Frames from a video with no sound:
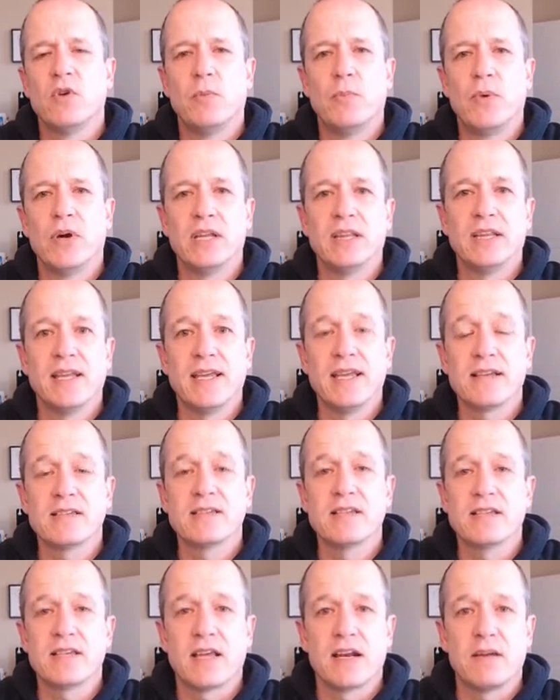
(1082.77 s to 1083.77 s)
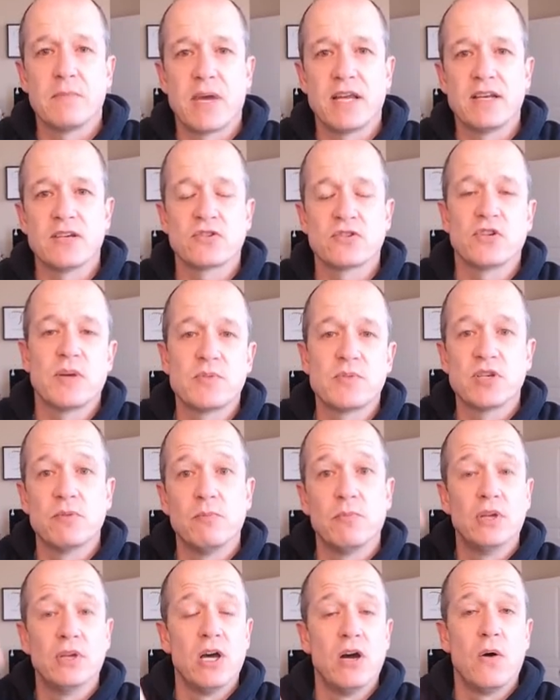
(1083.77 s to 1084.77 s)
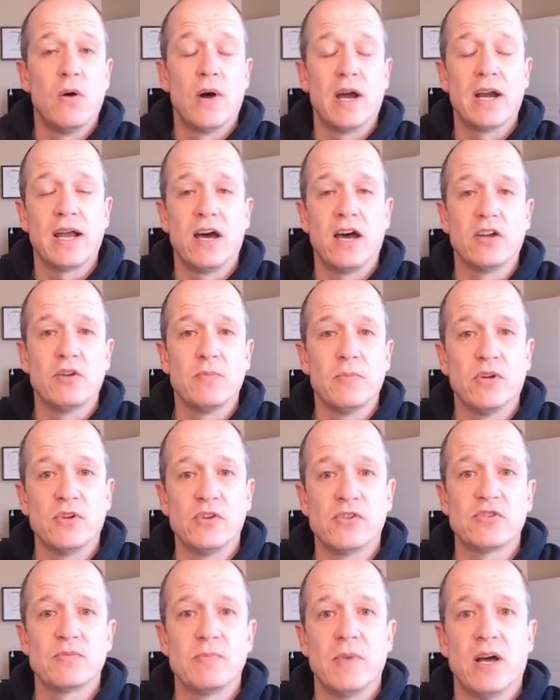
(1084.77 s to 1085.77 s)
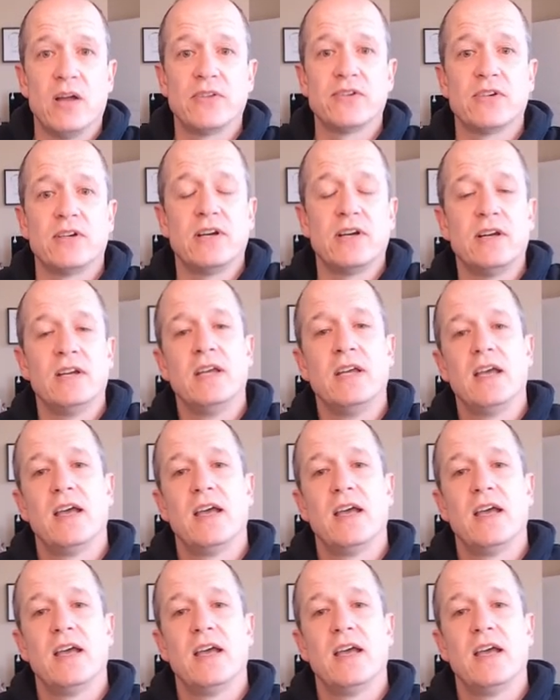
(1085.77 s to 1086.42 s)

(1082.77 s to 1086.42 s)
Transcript: put links inside of my description below on how to build a smelter,